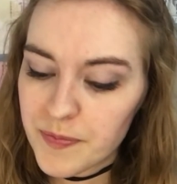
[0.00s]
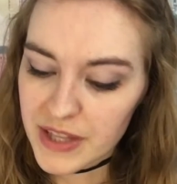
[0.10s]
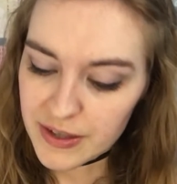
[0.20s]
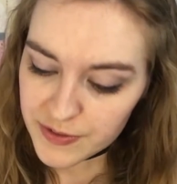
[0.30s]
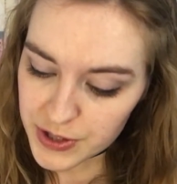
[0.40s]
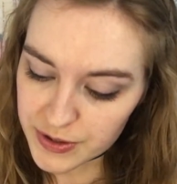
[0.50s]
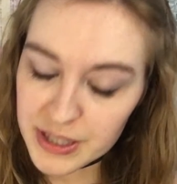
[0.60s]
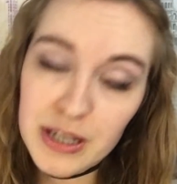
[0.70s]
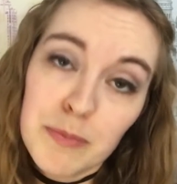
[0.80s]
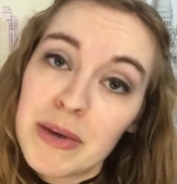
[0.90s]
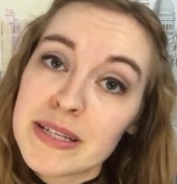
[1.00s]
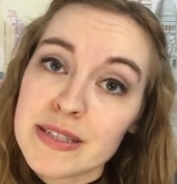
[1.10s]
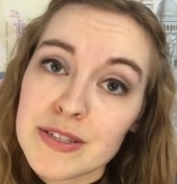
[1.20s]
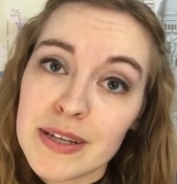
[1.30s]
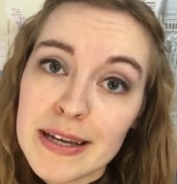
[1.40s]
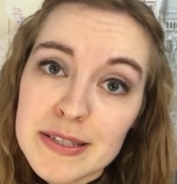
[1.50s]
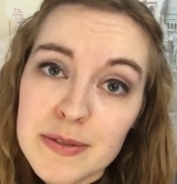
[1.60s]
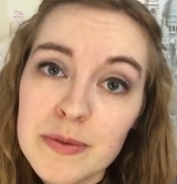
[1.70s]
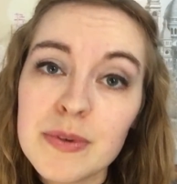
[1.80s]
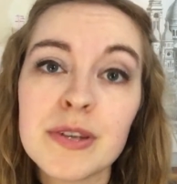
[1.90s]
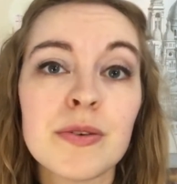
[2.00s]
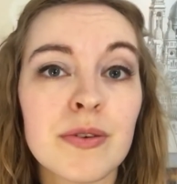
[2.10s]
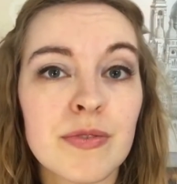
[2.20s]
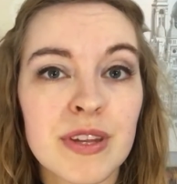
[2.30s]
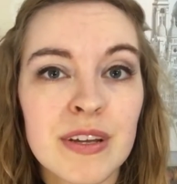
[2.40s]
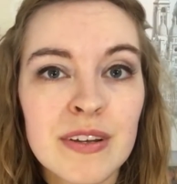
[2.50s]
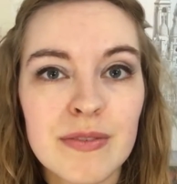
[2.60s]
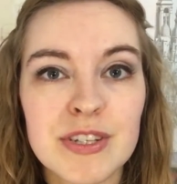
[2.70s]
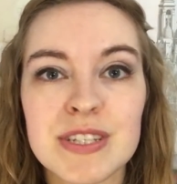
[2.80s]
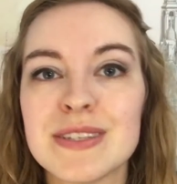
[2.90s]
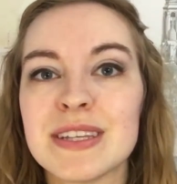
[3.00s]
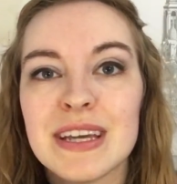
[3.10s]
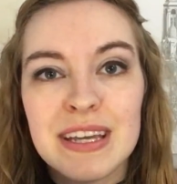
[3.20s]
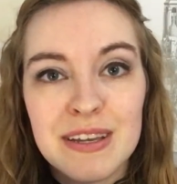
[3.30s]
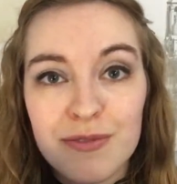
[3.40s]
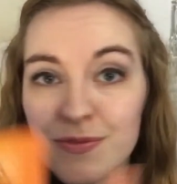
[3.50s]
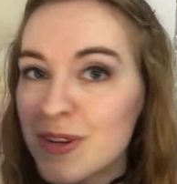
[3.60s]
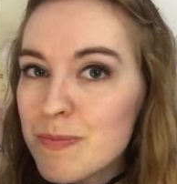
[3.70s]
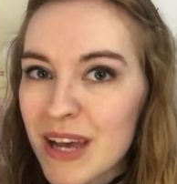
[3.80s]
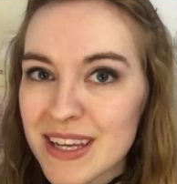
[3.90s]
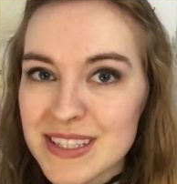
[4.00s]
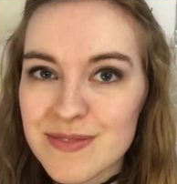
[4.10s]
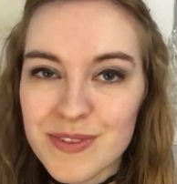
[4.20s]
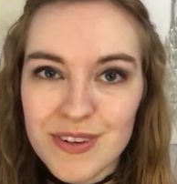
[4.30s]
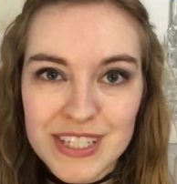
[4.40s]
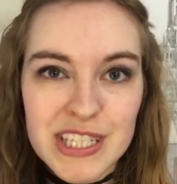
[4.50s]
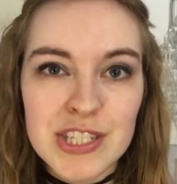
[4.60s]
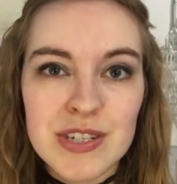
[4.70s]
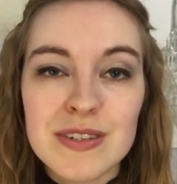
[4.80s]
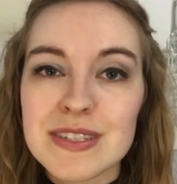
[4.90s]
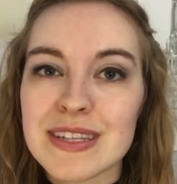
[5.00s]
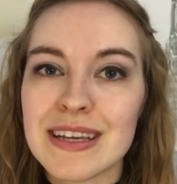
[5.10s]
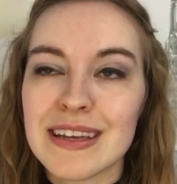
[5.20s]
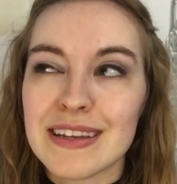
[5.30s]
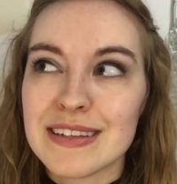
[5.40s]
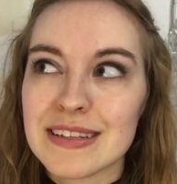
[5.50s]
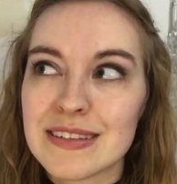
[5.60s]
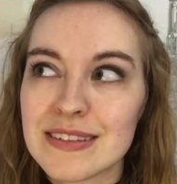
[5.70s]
If you get a pass d'éducation when you're over there, which is a free pass for teachers and